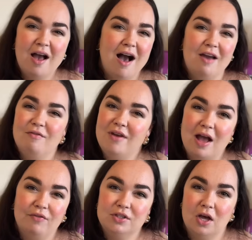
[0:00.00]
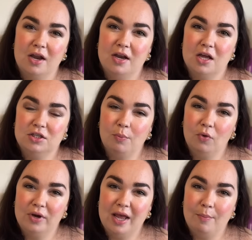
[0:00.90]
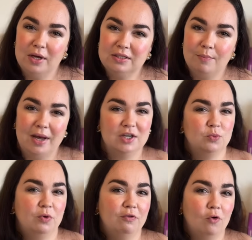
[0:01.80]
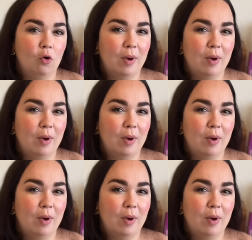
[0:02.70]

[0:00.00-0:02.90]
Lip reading: I've never done a double knit button band before,